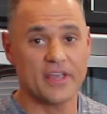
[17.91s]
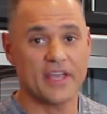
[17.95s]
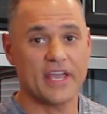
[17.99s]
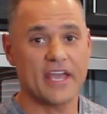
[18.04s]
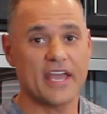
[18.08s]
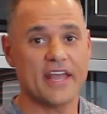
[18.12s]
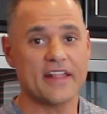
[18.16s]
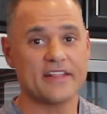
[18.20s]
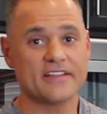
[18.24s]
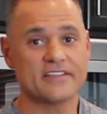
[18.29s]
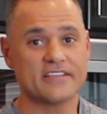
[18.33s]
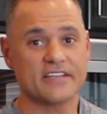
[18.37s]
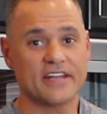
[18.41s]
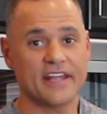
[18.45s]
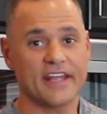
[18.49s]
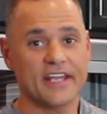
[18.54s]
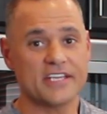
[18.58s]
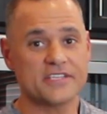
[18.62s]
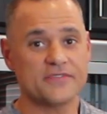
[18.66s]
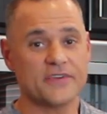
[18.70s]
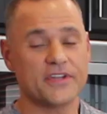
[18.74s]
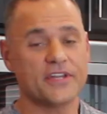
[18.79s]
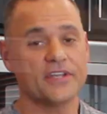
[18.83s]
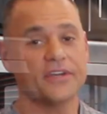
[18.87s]
And
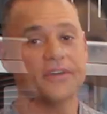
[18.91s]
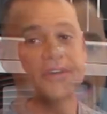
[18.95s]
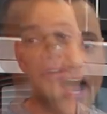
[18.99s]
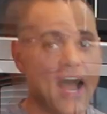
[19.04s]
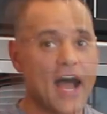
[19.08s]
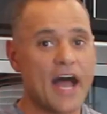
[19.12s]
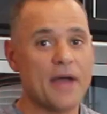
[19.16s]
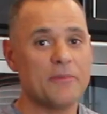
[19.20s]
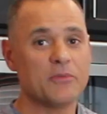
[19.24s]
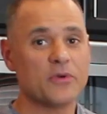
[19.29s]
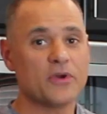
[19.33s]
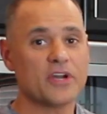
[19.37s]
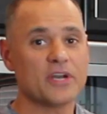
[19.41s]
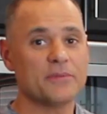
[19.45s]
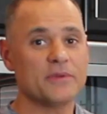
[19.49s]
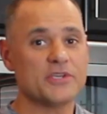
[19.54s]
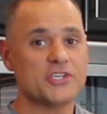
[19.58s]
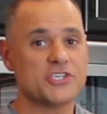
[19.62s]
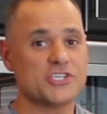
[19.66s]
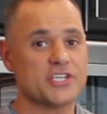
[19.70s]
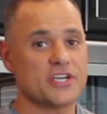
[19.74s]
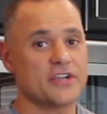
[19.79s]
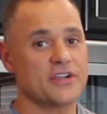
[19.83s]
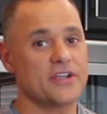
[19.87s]
today's video, I'm going to be
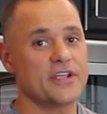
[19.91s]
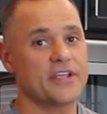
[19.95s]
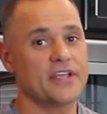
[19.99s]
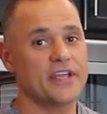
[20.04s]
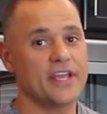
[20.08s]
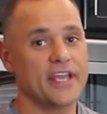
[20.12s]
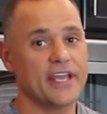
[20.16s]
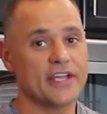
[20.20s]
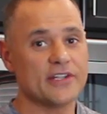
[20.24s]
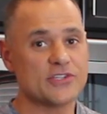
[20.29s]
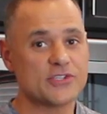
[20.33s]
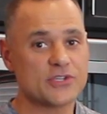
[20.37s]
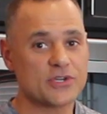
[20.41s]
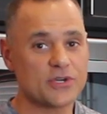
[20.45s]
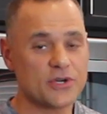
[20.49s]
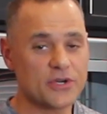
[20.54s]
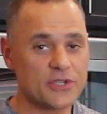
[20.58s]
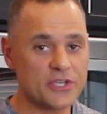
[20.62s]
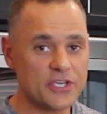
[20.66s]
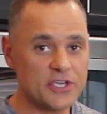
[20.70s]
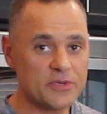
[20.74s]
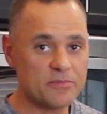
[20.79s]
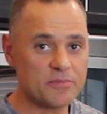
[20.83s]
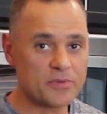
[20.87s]
sharing a
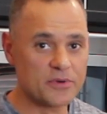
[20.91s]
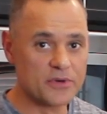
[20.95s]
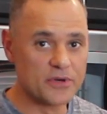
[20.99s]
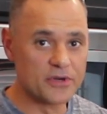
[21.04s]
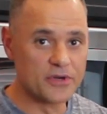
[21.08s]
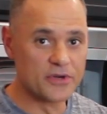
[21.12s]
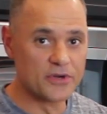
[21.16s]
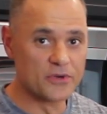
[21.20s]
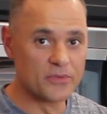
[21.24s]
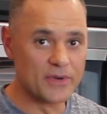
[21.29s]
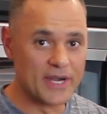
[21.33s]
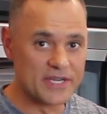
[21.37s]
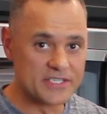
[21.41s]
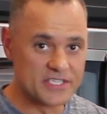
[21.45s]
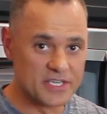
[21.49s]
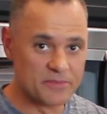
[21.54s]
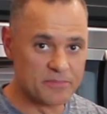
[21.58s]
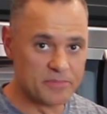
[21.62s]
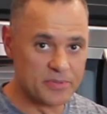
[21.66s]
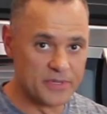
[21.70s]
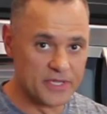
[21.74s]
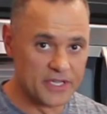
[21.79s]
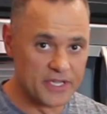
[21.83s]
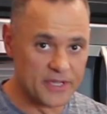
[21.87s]
turkey burger
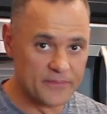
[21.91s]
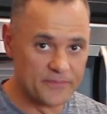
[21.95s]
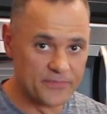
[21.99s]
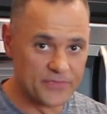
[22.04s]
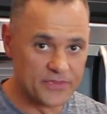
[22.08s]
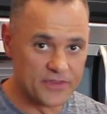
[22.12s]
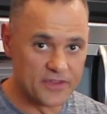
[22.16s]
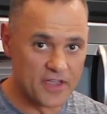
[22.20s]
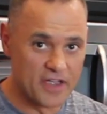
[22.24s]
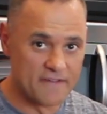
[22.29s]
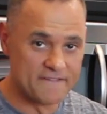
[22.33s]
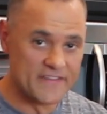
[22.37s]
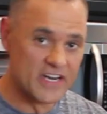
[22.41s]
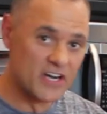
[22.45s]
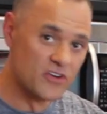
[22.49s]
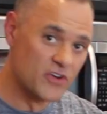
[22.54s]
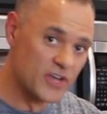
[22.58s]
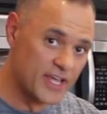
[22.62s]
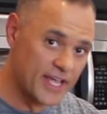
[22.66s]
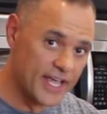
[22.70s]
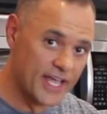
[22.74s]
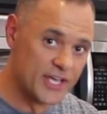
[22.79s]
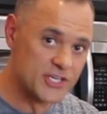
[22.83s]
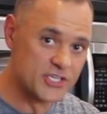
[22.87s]
recipe, a
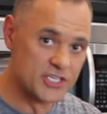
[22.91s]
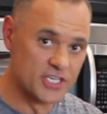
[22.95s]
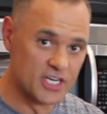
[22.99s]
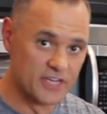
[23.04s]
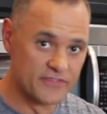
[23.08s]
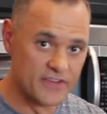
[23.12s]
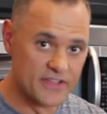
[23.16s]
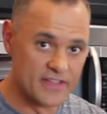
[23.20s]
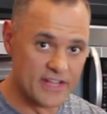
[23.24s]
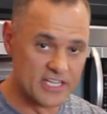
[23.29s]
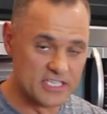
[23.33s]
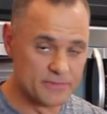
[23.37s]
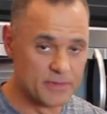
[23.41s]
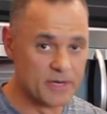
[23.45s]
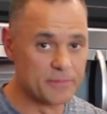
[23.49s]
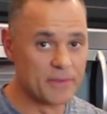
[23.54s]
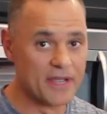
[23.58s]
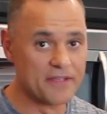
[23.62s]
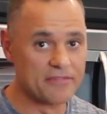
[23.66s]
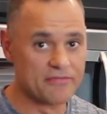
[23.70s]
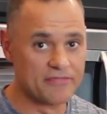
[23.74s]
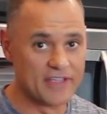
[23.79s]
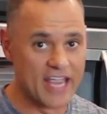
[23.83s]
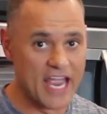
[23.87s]
variation of it that's been in
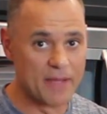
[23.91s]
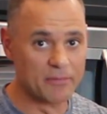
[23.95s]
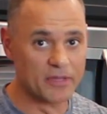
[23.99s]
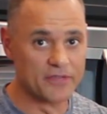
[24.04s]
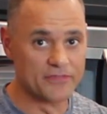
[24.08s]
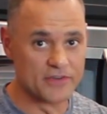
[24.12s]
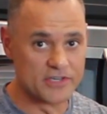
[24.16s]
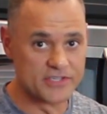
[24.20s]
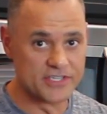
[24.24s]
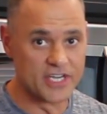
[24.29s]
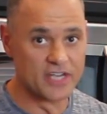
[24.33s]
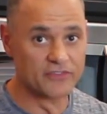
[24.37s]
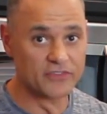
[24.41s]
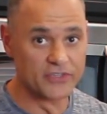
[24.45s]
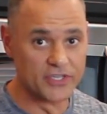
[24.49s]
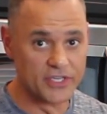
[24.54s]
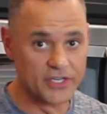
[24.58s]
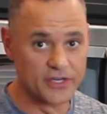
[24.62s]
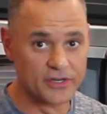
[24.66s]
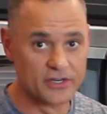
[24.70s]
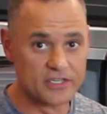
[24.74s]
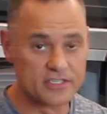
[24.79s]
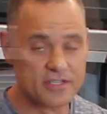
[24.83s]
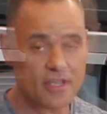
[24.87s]
my family for several
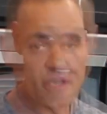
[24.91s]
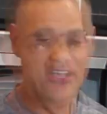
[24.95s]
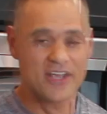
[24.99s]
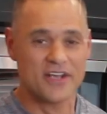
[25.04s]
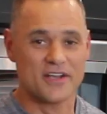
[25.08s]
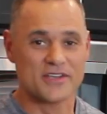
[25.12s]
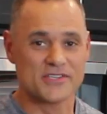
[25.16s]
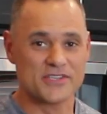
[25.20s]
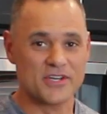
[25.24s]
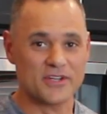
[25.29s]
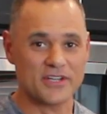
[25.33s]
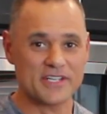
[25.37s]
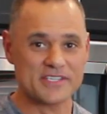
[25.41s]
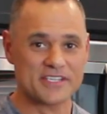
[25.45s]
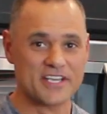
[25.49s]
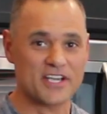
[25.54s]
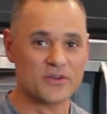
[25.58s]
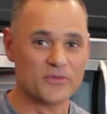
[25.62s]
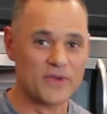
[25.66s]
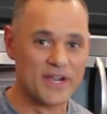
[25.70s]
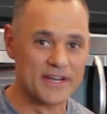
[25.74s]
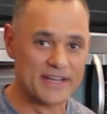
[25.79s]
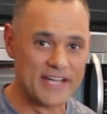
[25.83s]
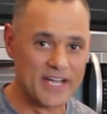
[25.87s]
years. So let's
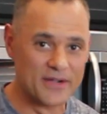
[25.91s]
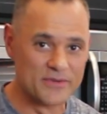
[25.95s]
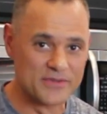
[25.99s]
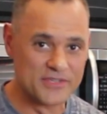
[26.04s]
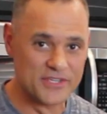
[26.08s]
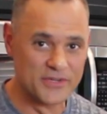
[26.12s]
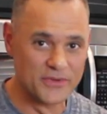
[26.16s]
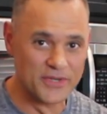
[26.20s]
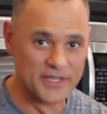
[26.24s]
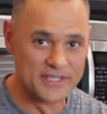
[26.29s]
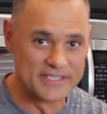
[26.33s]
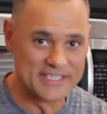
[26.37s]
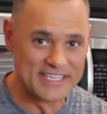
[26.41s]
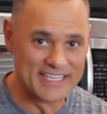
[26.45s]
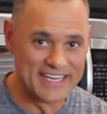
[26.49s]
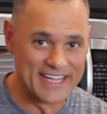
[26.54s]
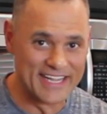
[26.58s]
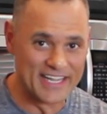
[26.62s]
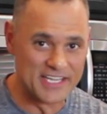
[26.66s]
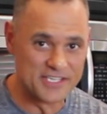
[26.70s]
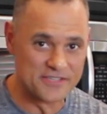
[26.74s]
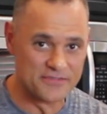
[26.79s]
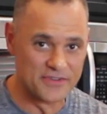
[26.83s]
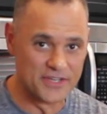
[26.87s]
get right down to it.
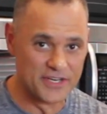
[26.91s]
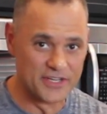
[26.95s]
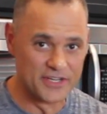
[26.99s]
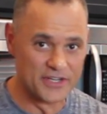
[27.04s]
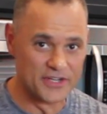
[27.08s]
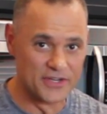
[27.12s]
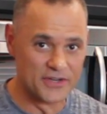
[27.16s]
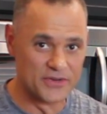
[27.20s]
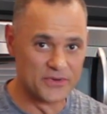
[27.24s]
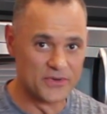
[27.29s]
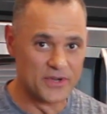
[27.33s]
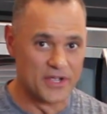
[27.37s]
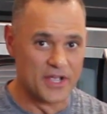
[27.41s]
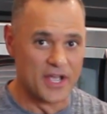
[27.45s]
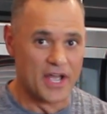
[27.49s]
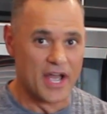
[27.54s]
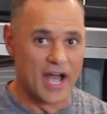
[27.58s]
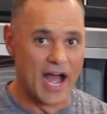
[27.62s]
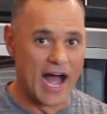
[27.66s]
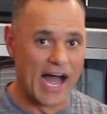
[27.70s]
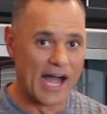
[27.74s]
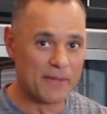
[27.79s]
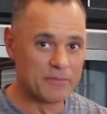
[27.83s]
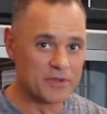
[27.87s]
Today's video,
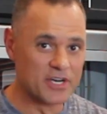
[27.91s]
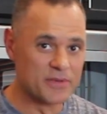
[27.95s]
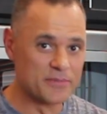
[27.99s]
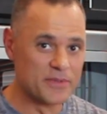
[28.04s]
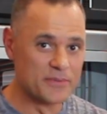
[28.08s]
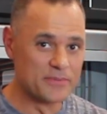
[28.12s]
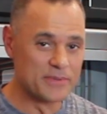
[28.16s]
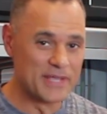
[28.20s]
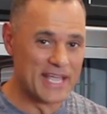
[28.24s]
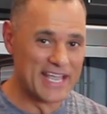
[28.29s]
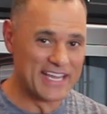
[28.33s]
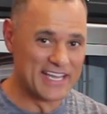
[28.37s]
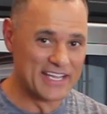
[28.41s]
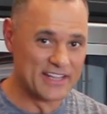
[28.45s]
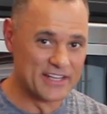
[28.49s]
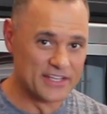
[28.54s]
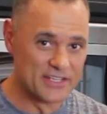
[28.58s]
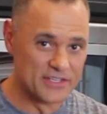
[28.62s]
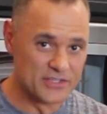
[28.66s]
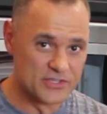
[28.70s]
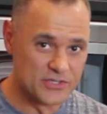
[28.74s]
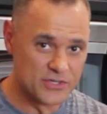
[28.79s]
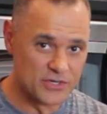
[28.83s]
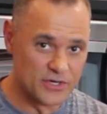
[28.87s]
I'm going to be taking
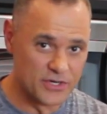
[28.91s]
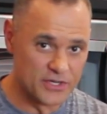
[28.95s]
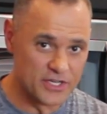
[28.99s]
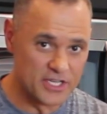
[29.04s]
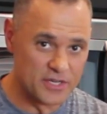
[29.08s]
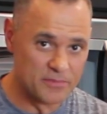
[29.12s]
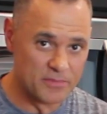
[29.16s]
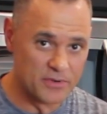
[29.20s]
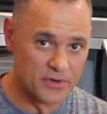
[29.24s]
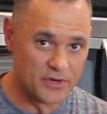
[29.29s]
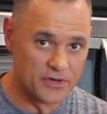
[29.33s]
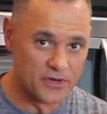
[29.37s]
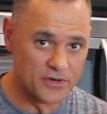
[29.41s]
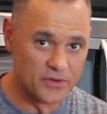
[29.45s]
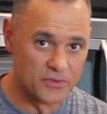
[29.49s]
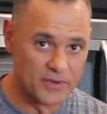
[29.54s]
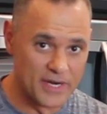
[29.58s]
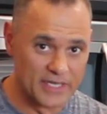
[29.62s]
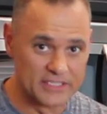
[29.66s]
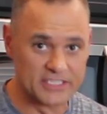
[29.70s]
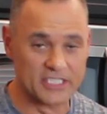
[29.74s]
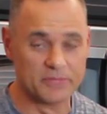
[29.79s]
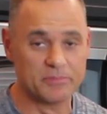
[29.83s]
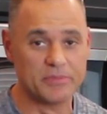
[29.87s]
the turkey burger
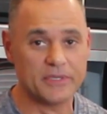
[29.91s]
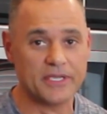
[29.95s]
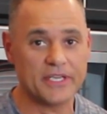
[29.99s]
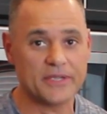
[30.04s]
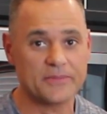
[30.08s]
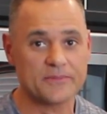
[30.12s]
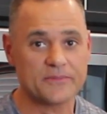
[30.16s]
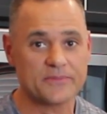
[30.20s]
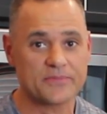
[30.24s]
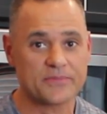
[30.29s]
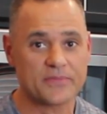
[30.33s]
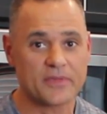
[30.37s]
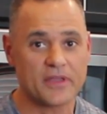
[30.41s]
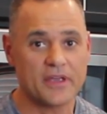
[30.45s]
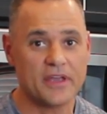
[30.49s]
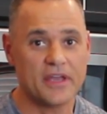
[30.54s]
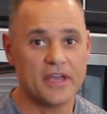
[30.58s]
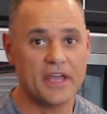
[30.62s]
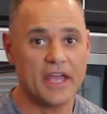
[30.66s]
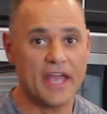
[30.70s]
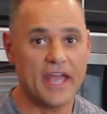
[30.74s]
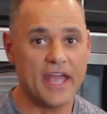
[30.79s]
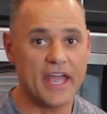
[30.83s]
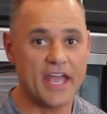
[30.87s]
recipe
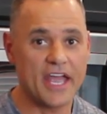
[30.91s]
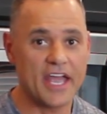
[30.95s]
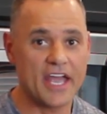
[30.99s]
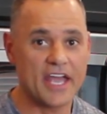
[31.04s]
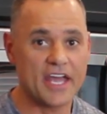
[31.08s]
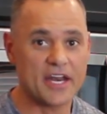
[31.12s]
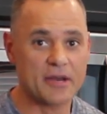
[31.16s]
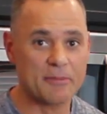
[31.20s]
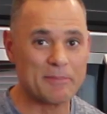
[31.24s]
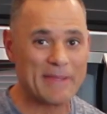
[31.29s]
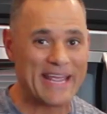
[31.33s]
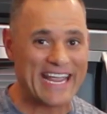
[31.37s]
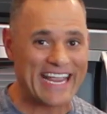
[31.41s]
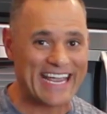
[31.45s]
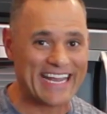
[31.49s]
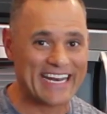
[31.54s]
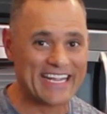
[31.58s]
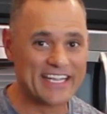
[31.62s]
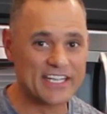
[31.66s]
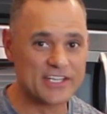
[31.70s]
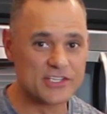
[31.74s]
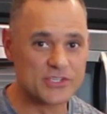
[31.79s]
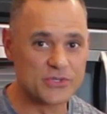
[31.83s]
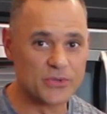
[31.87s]
and making
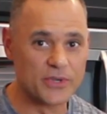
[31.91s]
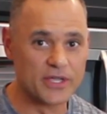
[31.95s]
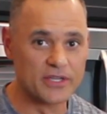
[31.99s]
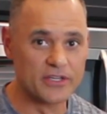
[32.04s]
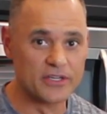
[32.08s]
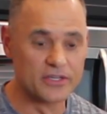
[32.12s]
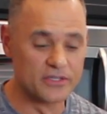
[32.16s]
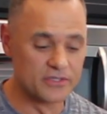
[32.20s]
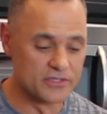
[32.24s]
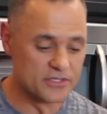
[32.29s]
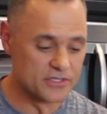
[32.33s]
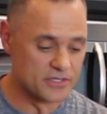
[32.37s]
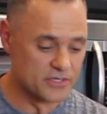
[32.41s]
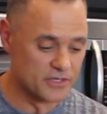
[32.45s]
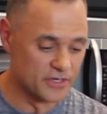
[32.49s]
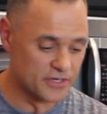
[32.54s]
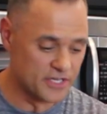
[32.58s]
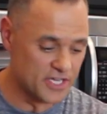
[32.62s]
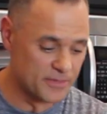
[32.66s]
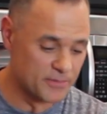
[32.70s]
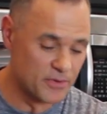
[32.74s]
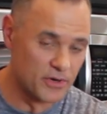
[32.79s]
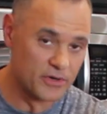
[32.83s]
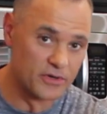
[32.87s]
it into a little
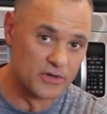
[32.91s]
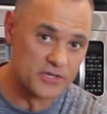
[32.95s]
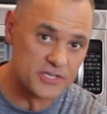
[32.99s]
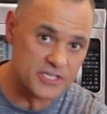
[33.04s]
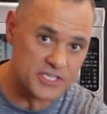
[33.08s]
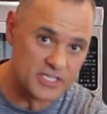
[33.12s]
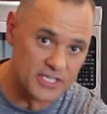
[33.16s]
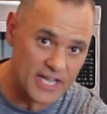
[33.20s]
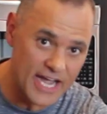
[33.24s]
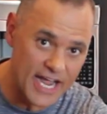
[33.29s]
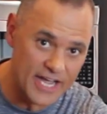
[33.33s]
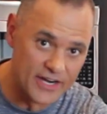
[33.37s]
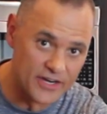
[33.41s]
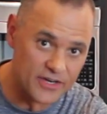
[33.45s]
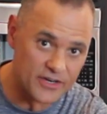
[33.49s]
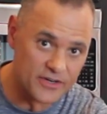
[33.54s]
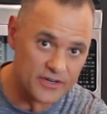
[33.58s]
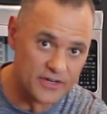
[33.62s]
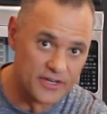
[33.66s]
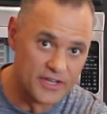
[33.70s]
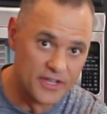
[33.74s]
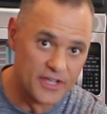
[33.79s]
turkey burger slider.